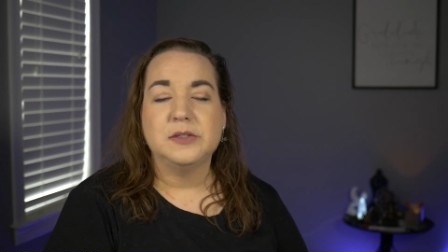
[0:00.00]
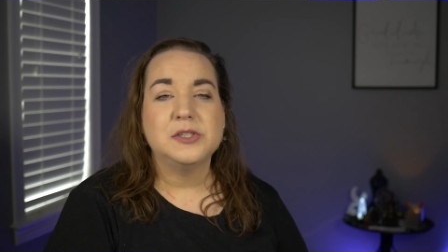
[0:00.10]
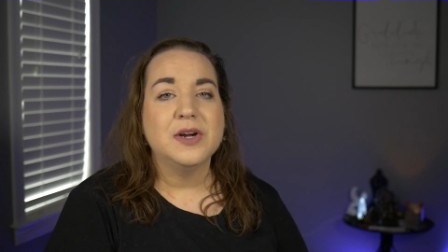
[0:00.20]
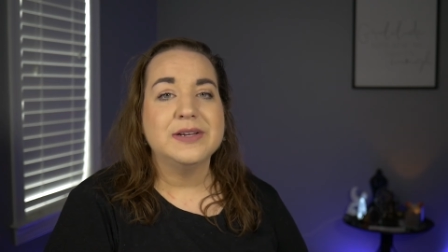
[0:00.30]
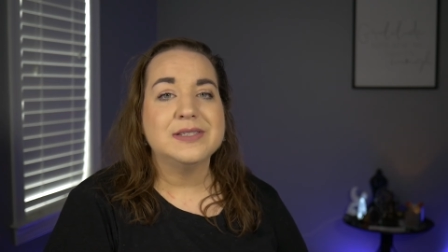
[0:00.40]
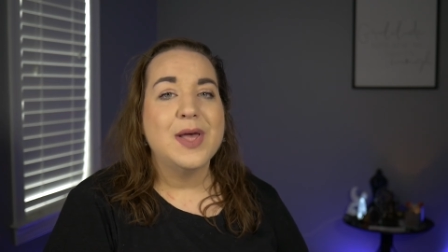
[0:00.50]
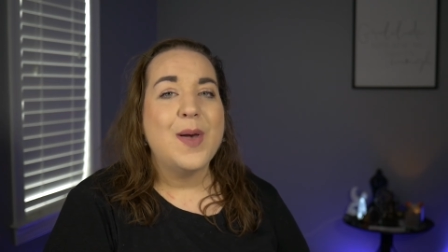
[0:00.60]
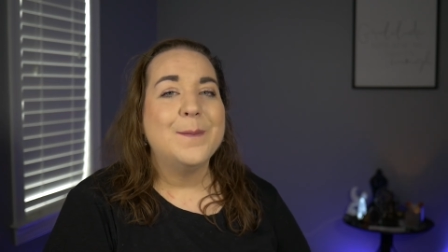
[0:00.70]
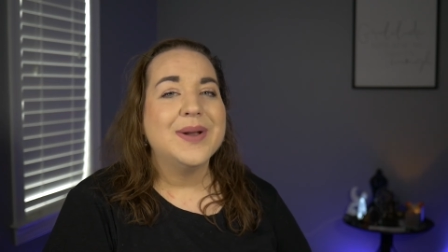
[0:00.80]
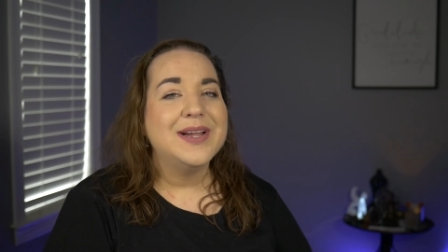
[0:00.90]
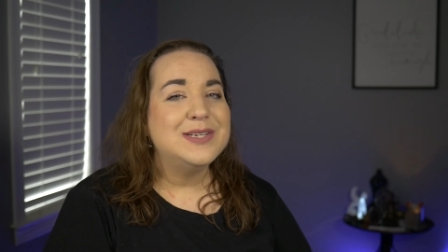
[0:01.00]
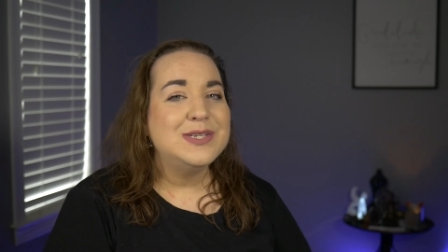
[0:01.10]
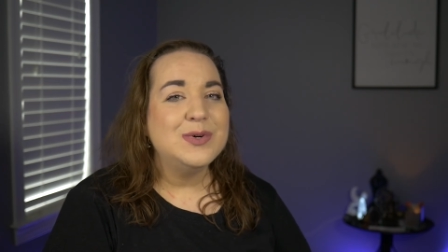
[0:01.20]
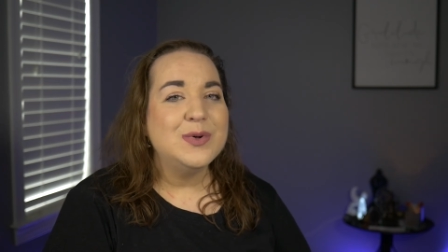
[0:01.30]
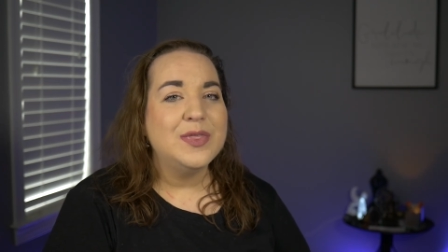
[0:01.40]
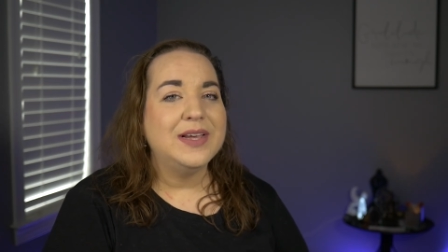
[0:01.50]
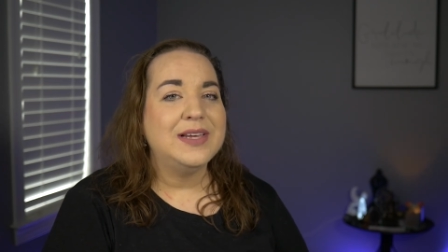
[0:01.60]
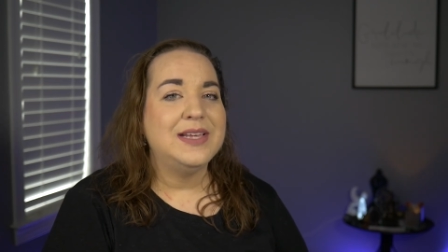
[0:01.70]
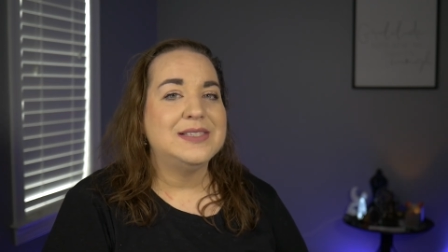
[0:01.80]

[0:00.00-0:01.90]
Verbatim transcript: stress, but I do think he